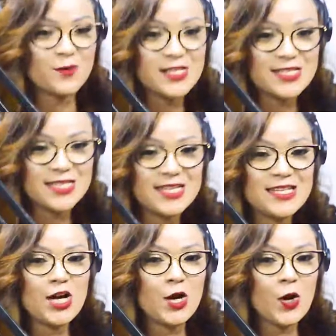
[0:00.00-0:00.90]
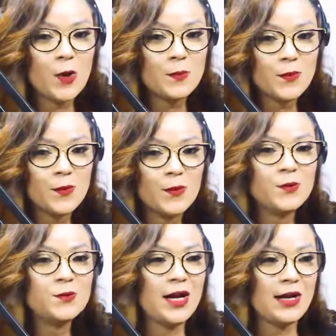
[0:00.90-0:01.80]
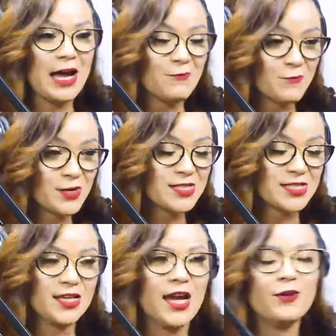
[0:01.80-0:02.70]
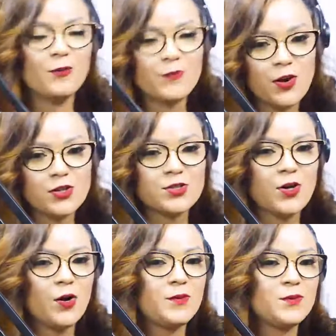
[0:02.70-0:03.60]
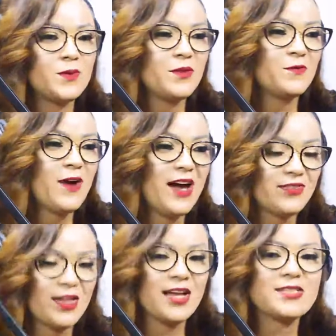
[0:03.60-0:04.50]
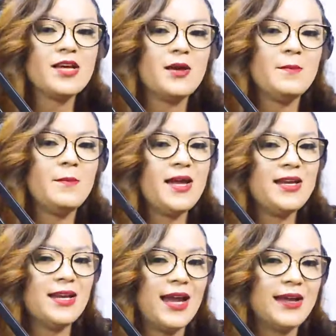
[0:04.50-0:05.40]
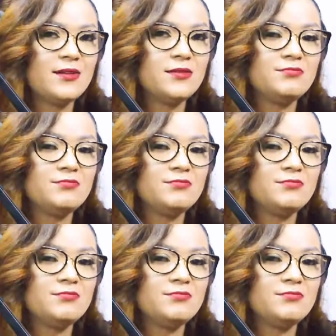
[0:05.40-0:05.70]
risen, and of course coupled with the fact that many like